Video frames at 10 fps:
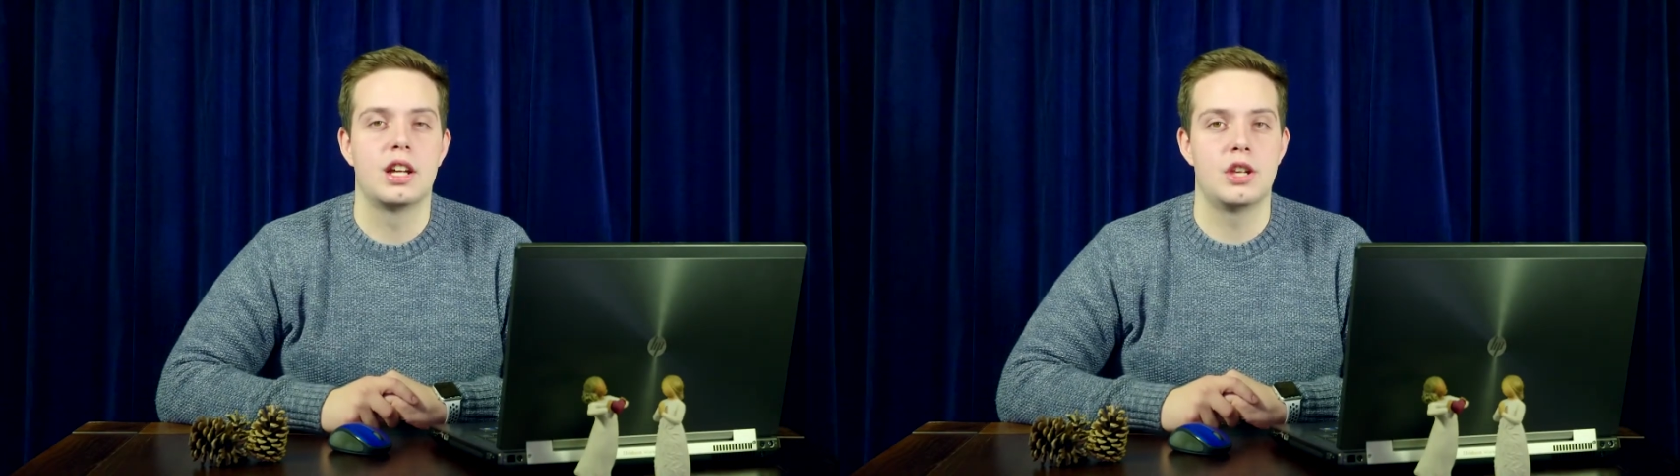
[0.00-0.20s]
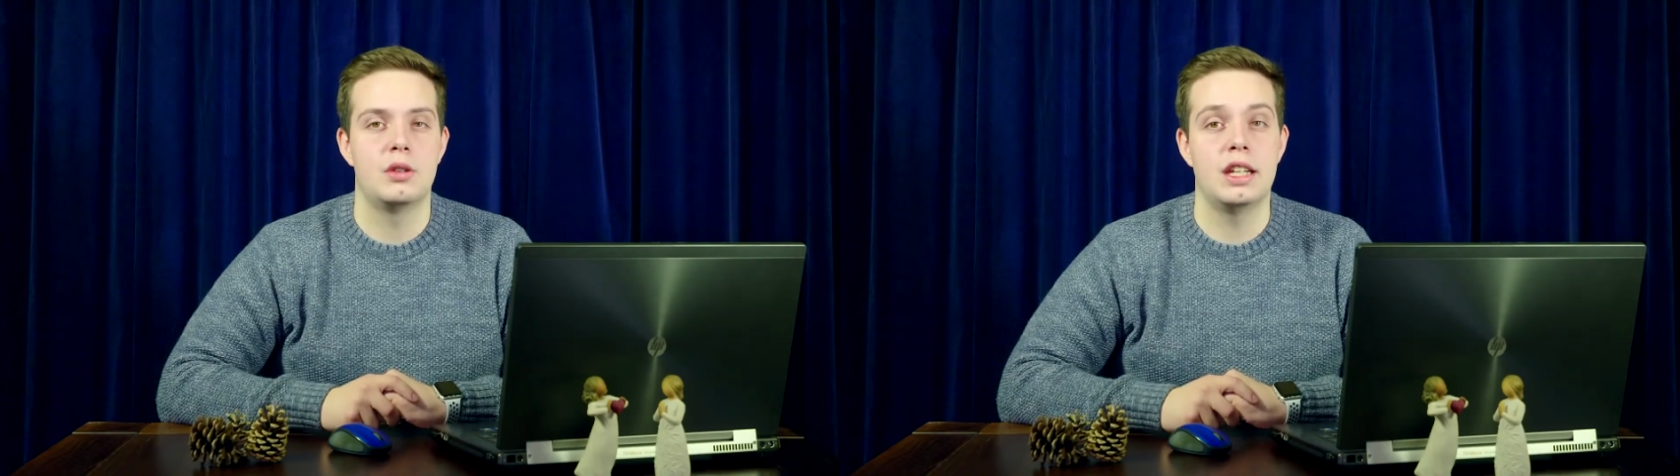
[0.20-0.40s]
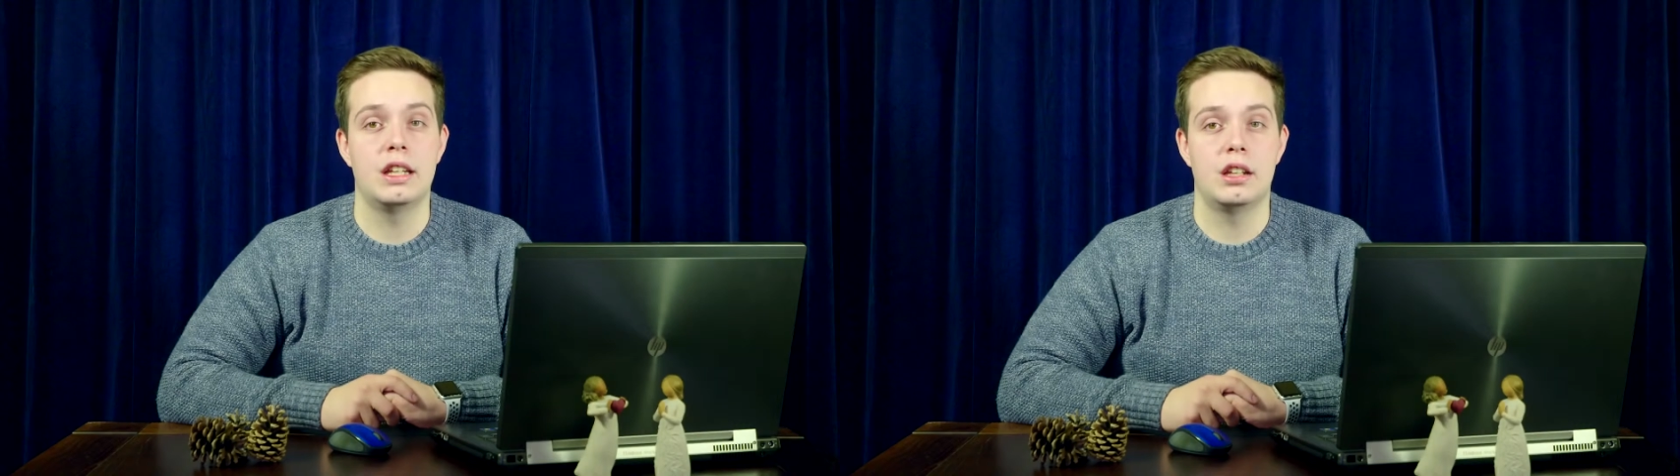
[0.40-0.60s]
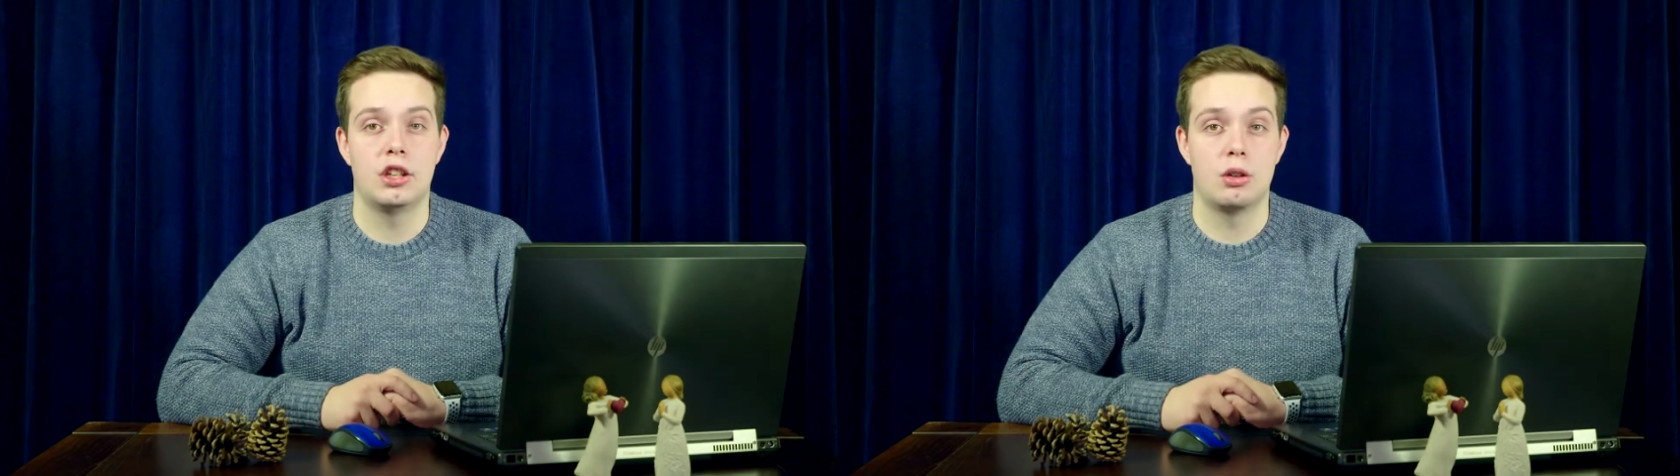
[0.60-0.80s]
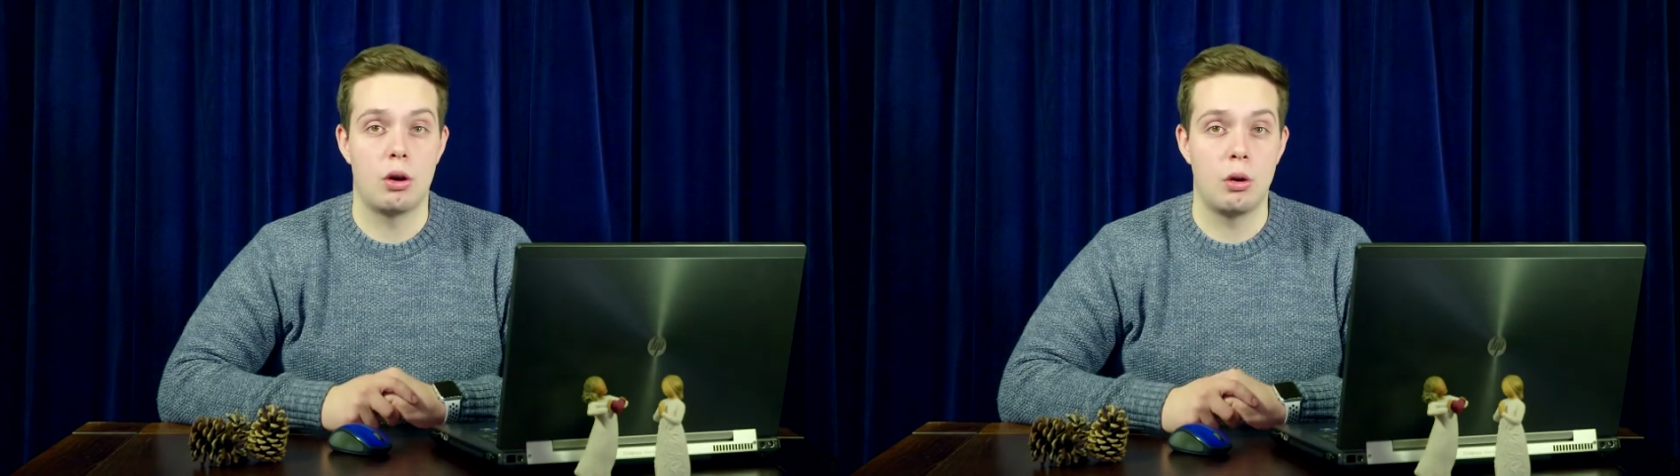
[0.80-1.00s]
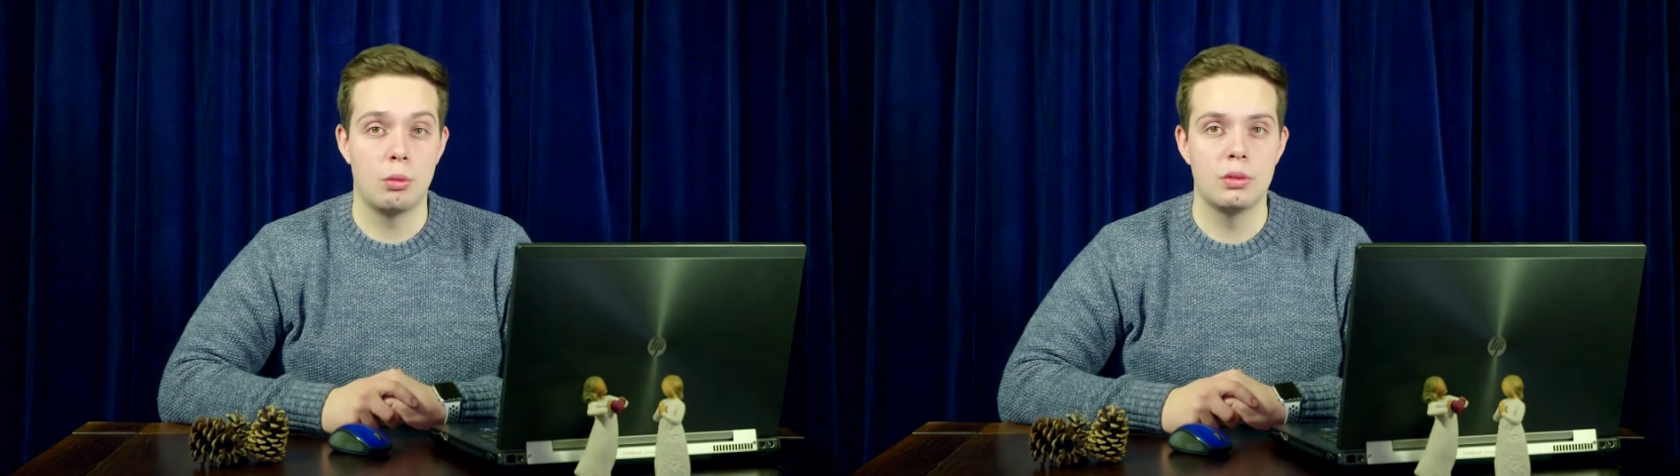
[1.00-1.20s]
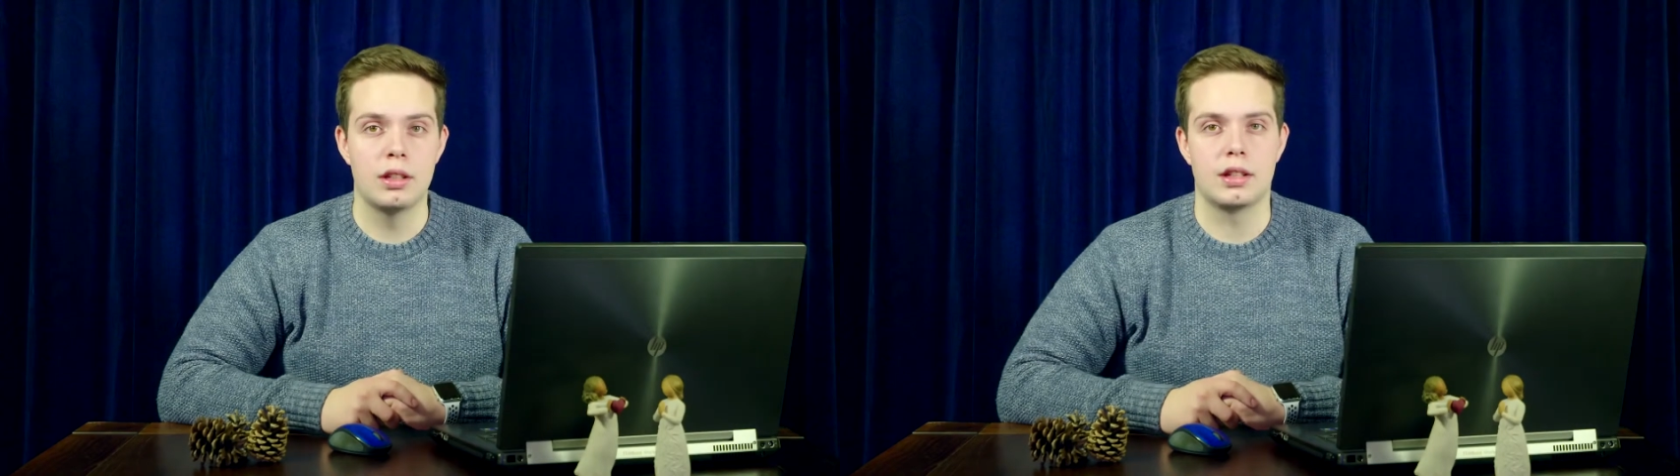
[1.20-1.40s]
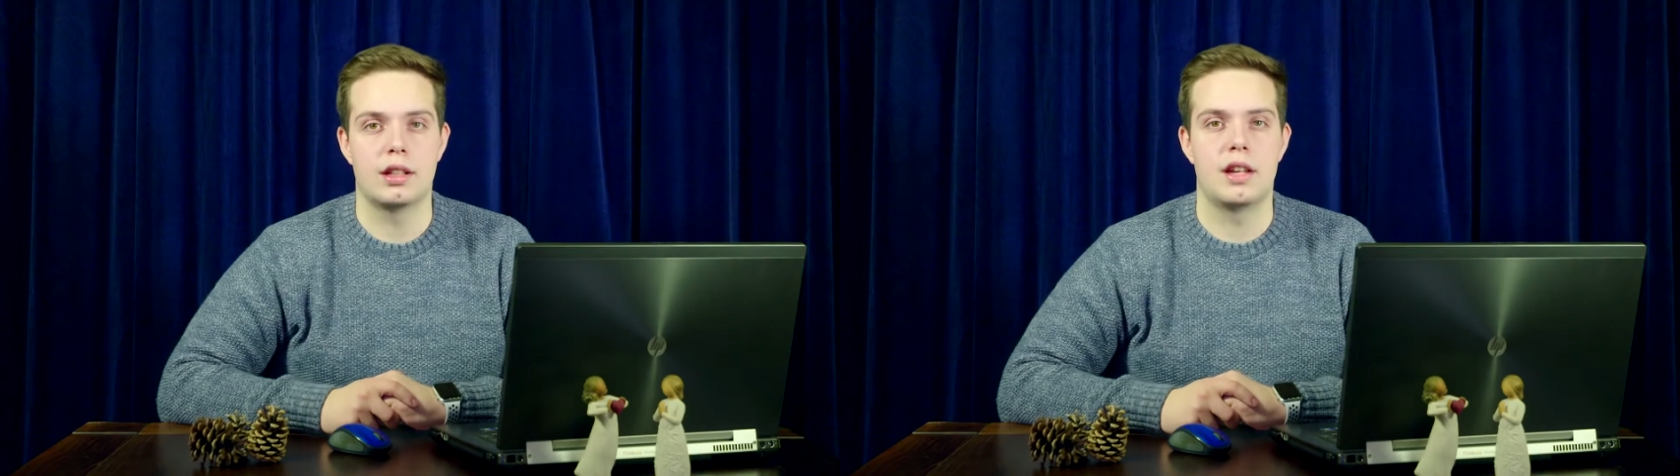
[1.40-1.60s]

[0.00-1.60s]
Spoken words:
are uniquely your own,